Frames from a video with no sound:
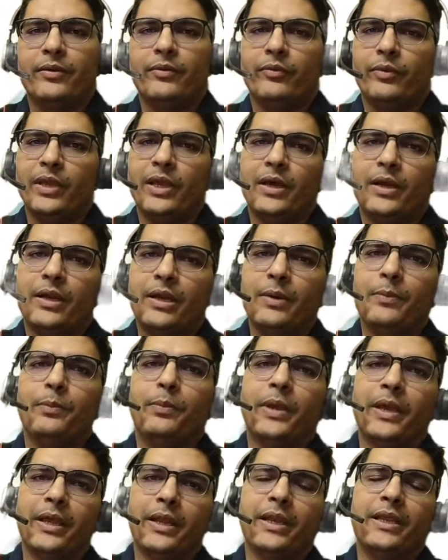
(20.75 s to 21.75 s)
we are
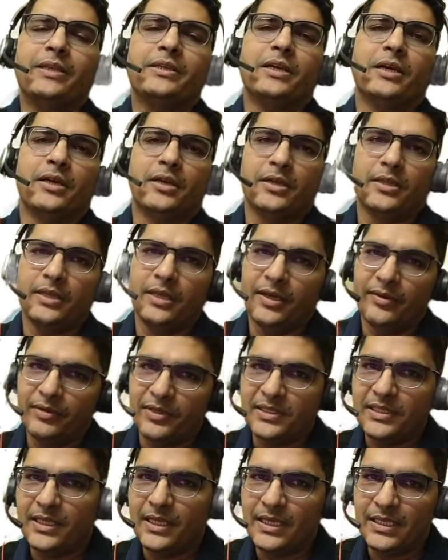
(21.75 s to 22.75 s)
comparing Jagrati
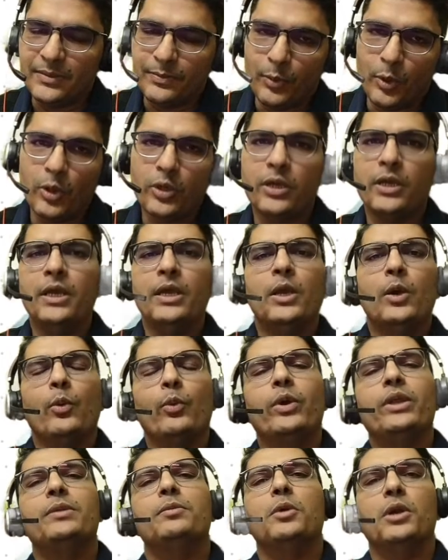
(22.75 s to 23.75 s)
Avasthi's book
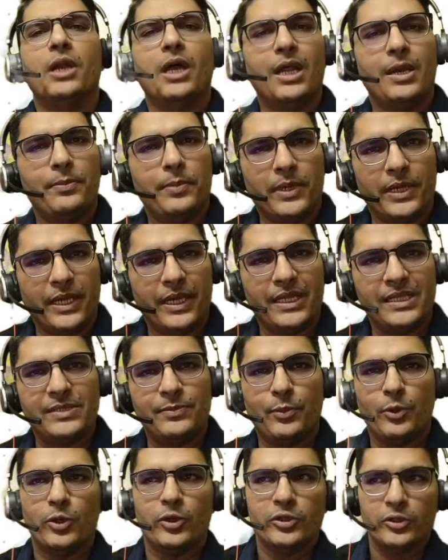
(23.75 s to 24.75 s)
with Mrunal Patel's
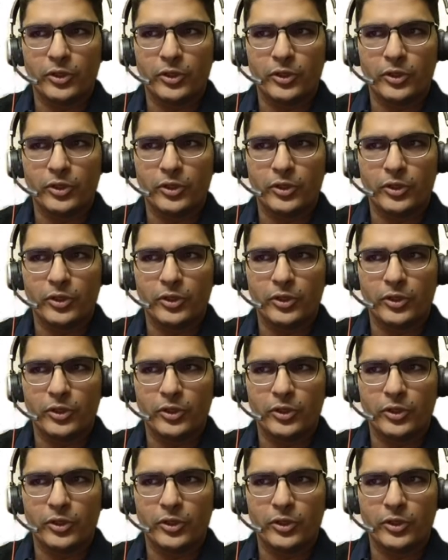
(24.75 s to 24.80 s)
book.